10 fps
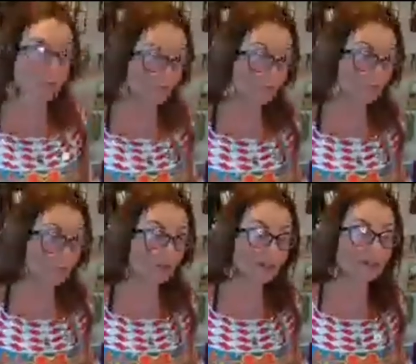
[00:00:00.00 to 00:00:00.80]
Ask
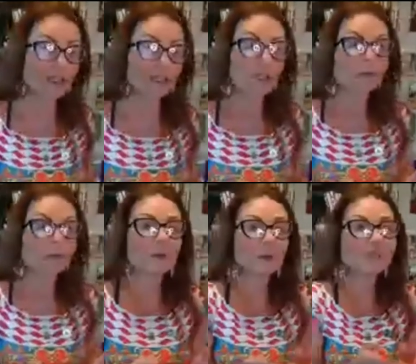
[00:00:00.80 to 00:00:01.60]
permission, my
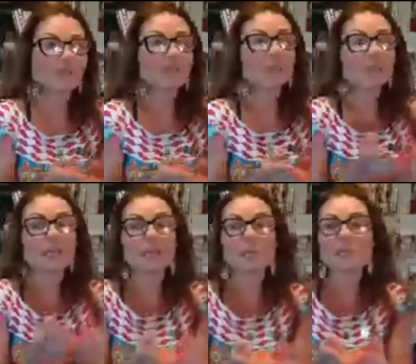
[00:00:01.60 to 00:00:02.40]
parents, my
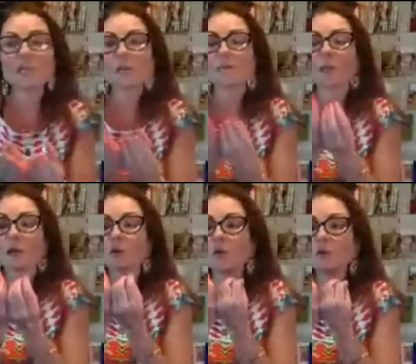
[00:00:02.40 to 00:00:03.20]
grandparents, you might think that
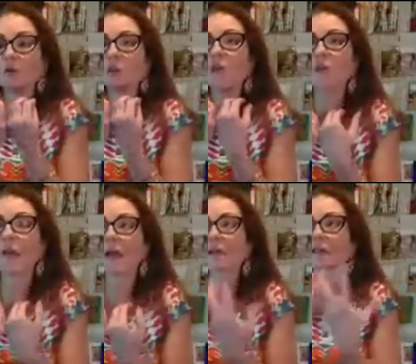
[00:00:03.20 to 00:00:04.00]
I'm crazy, but
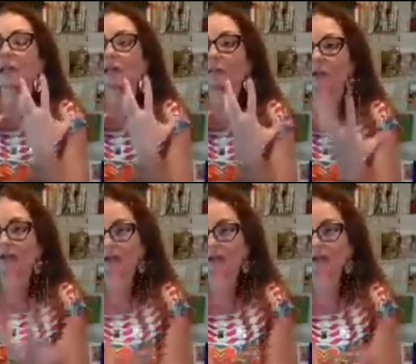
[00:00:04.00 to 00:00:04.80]
you, you can't
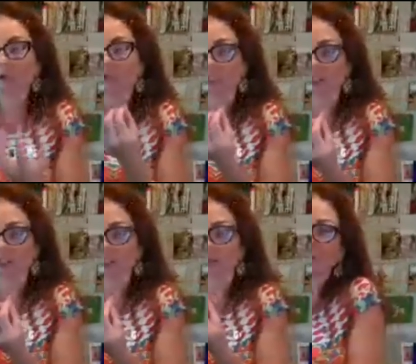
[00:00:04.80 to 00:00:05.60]
because uh, uh,
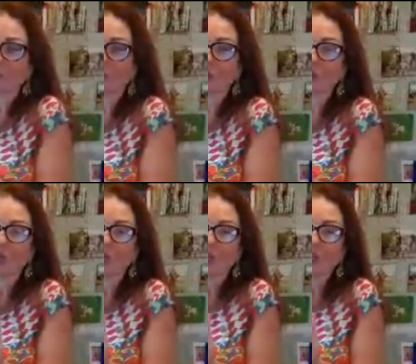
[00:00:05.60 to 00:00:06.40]
your parents
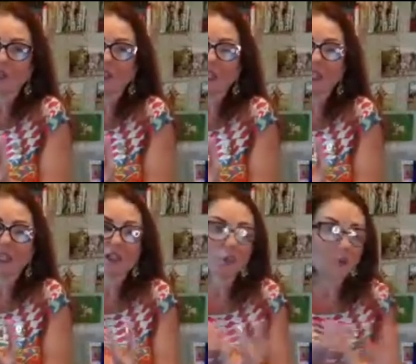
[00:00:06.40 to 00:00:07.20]
come out of love.
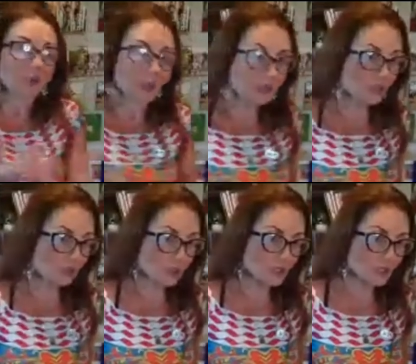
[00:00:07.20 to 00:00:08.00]
They love you and they
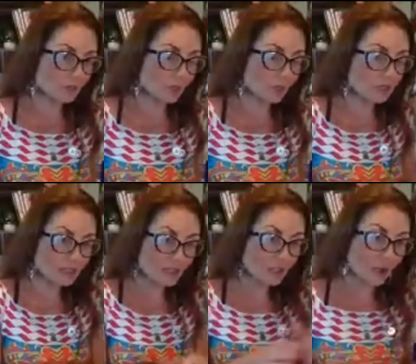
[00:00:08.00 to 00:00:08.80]
will tell you
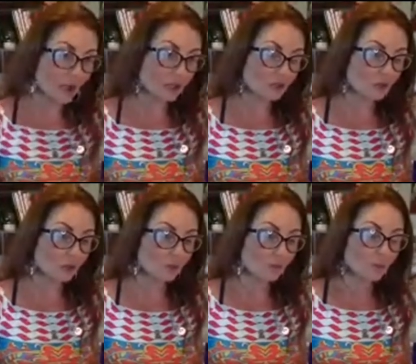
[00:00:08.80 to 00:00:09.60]
it's too
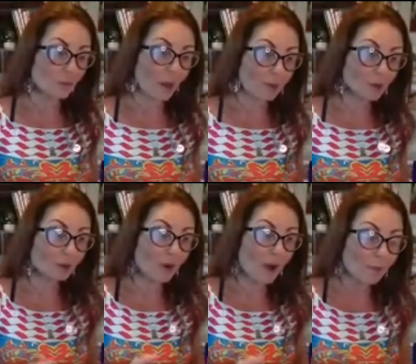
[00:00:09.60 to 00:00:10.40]
dangerous because
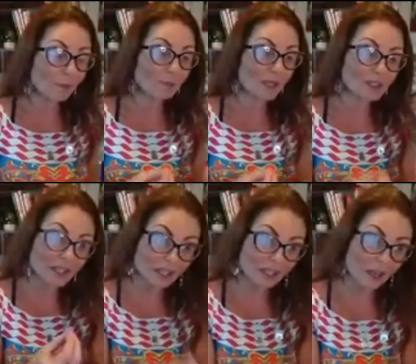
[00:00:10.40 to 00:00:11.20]
they try to
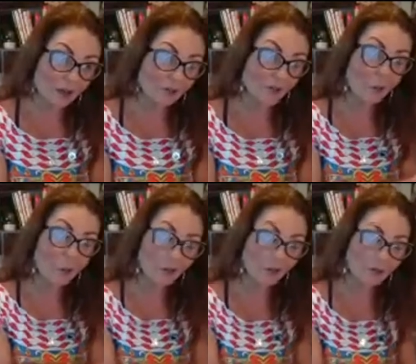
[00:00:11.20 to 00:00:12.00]
bubble you up
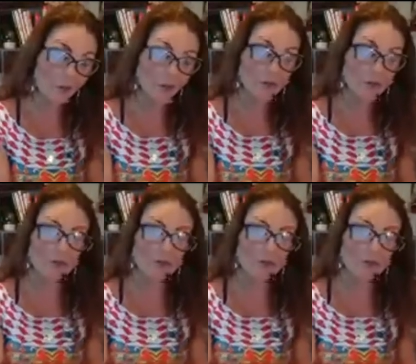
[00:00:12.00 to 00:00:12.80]
because they care for
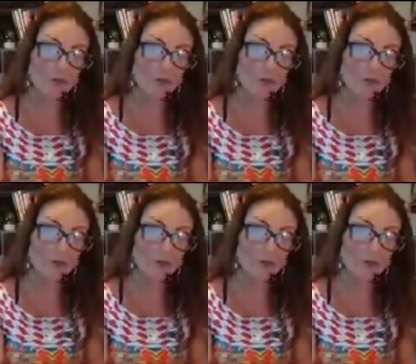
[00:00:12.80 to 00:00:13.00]
you, they love